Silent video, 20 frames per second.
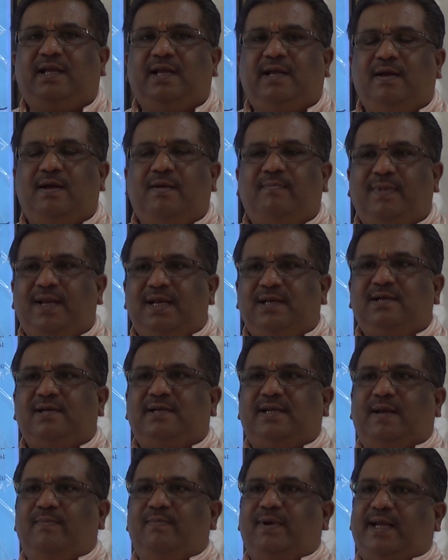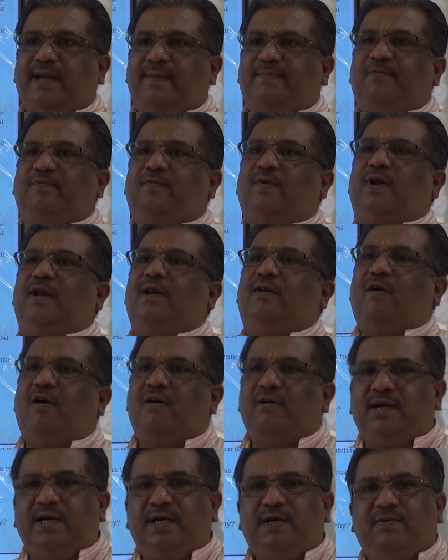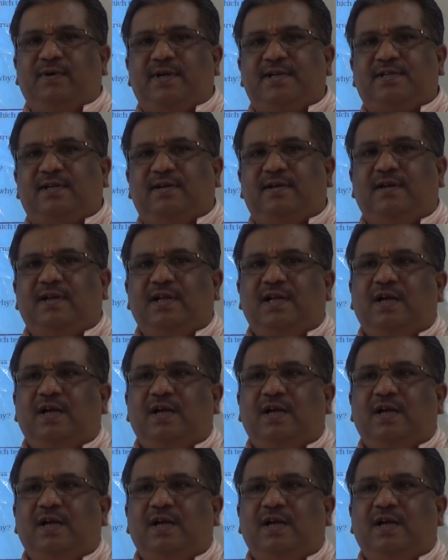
be kept for a longer duration